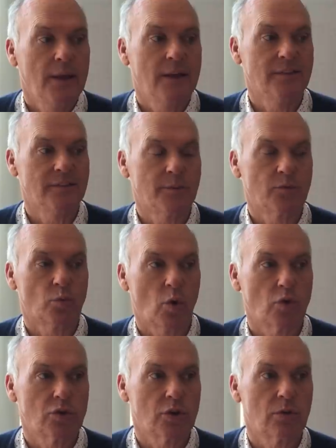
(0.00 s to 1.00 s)
His name is
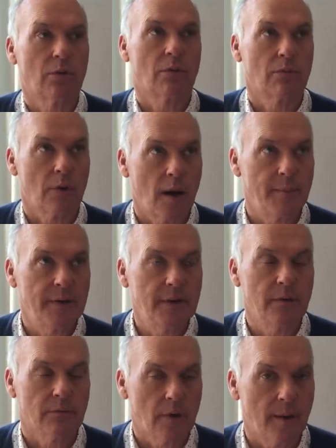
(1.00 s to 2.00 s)
Walter
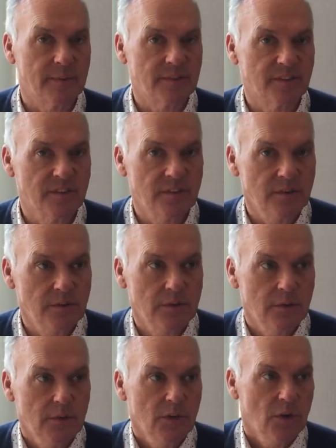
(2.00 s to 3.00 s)
Robby Robinson,
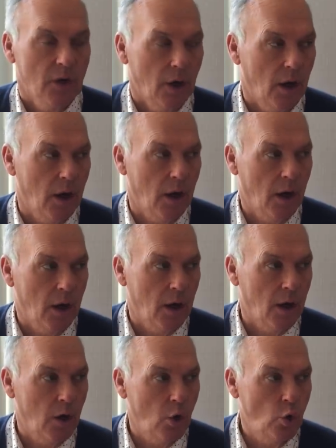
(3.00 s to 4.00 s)

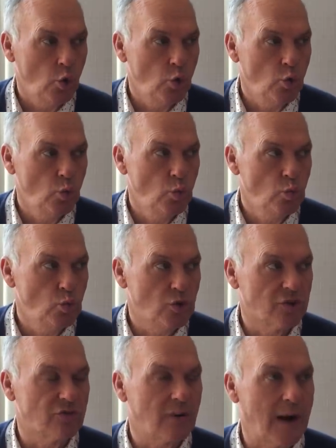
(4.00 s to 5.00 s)
uh, who
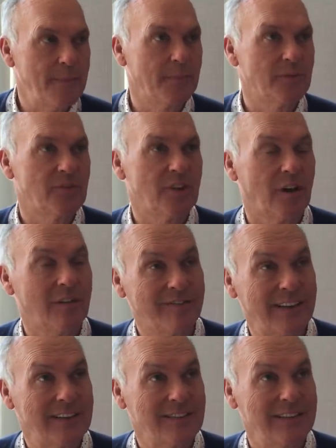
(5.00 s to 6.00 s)
described
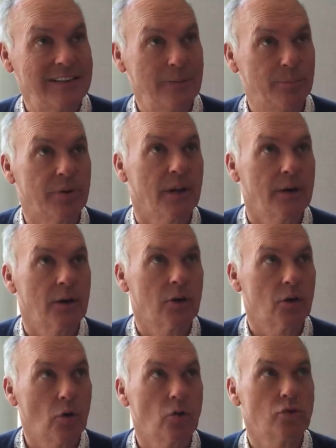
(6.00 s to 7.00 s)
himself as the player
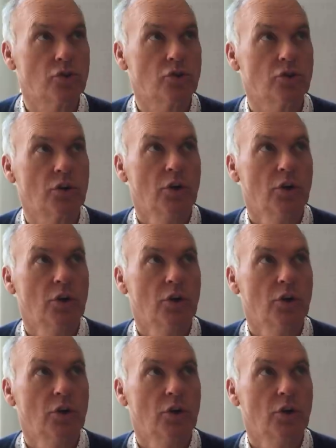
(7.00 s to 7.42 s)
coach